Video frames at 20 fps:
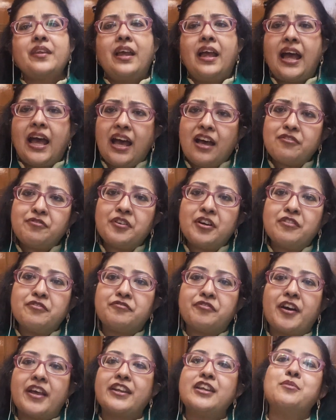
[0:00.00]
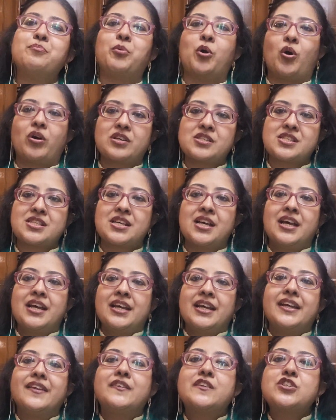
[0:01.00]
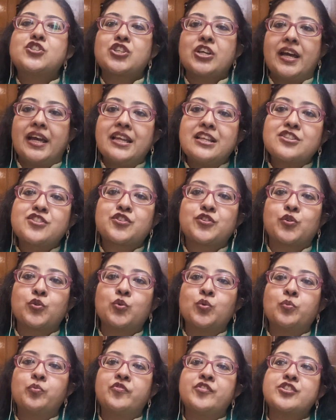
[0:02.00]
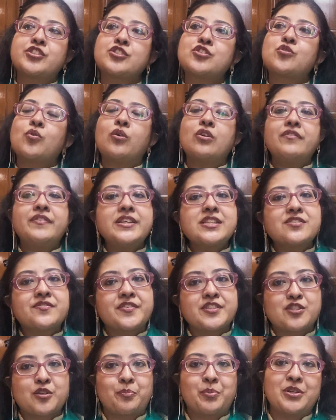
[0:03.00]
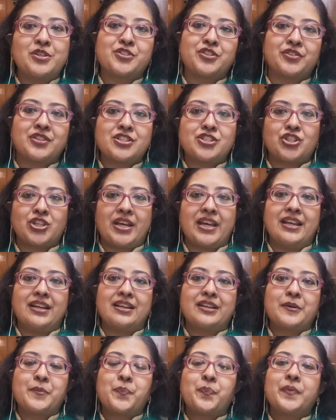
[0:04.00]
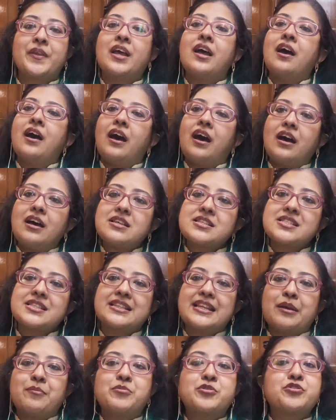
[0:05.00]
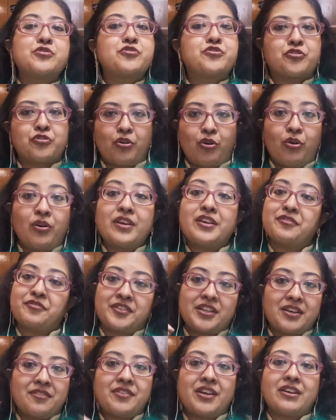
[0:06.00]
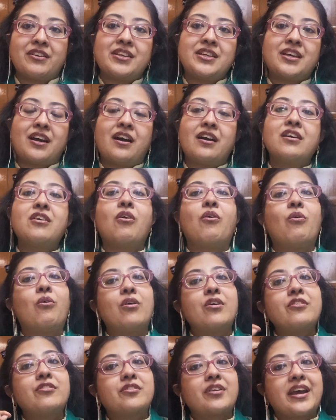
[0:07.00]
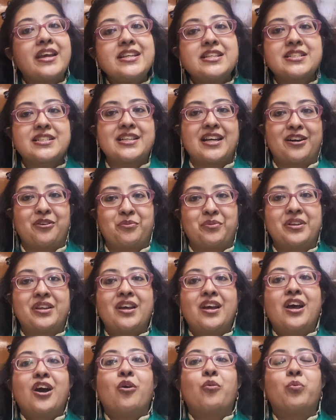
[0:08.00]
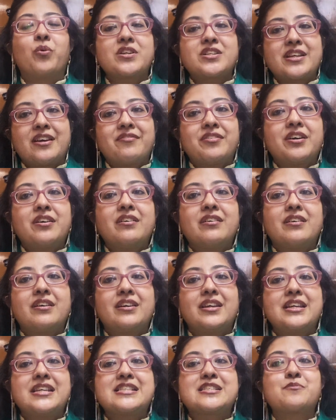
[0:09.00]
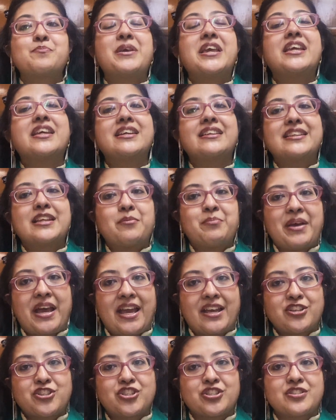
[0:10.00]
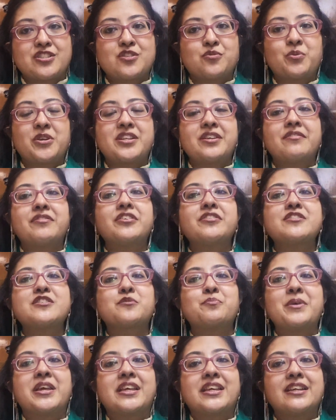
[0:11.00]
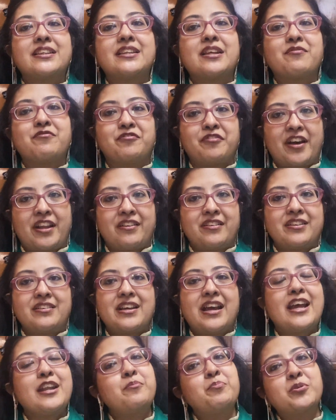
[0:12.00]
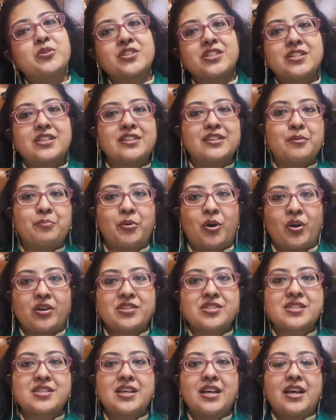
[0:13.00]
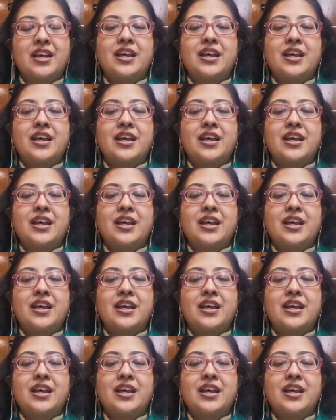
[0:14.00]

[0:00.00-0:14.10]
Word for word: Have a worry box in the child's room which is always visible to the child. Ask them to draw if they are very young or write down whatever is making them anxious, whatever is making them worried and put it in the box.